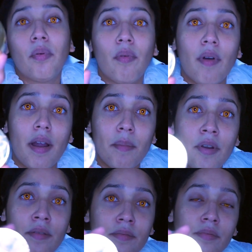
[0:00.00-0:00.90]

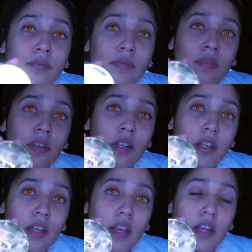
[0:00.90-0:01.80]
Primer.
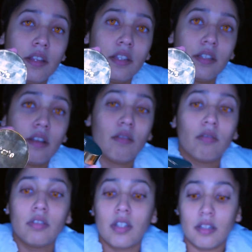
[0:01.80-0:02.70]
I got this at
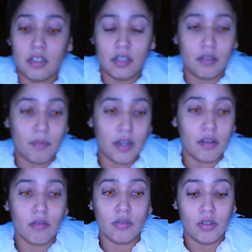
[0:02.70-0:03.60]
Ulta. This is my
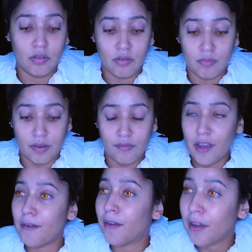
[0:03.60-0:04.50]
go-to, my
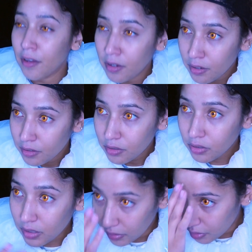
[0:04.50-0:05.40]
favorite.
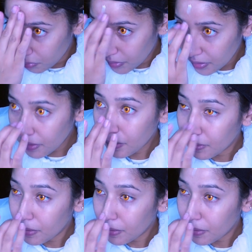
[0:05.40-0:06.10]
Just a little bit.